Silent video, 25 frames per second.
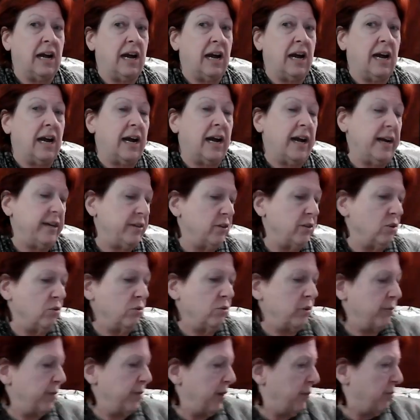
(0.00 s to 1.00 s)
I don't
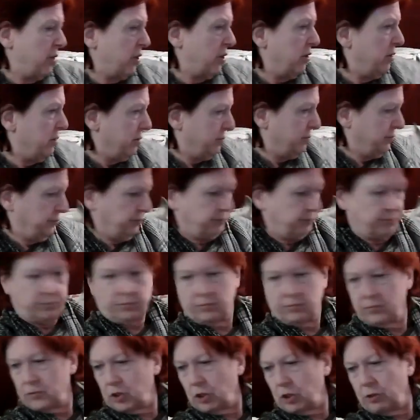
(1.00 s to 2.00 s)
remember.
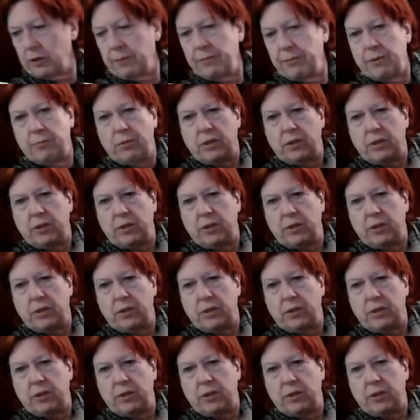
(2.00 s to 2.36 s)
So let me